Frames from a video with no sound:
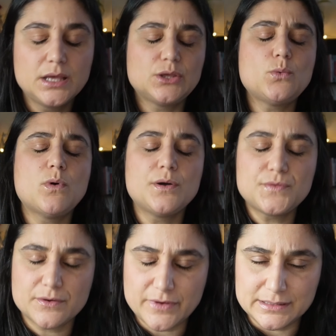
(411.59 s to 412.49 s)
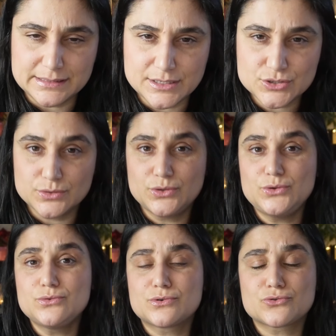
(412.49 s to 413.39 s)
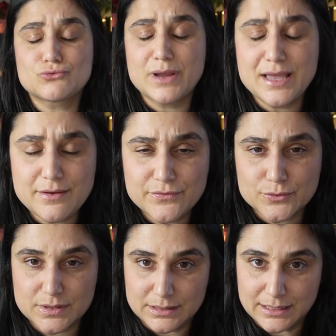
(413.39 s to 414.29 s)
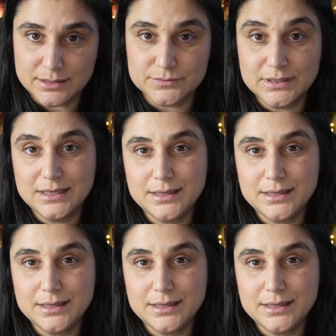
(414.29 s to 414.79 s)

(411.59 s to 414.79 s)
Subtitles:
you want their validation, you crave for their love,